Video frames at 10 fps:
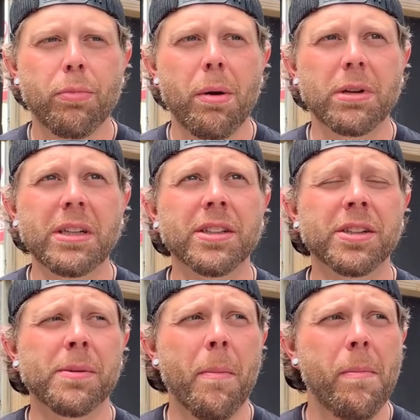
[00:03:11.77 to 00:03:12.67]
Probably in
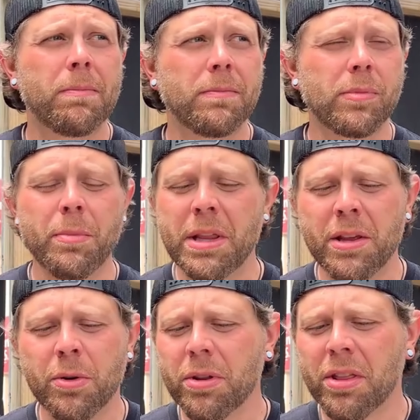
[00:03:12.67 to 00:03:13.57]
there. I mean,
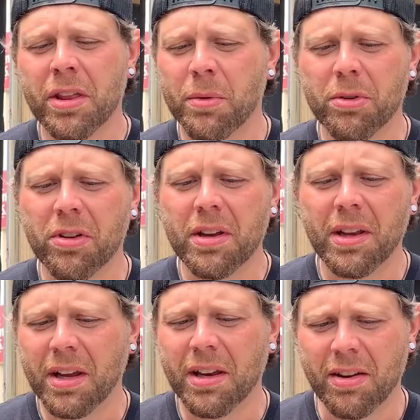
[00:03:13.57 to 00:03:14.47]
the only thing I would say,
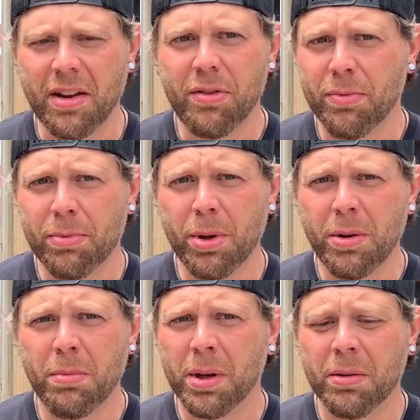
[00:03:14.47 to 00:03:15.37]
like, it tastes good,
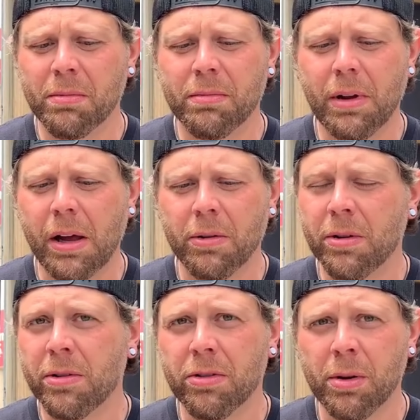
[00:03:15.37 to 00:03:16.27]
but I don't
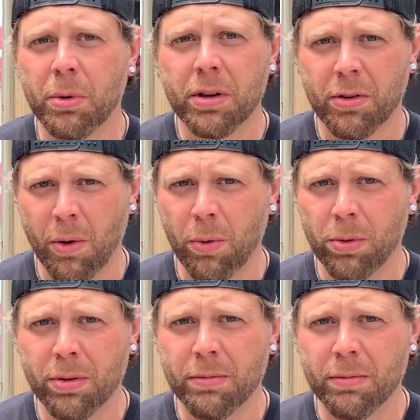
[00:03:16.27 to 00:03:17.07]
understand why it's cold.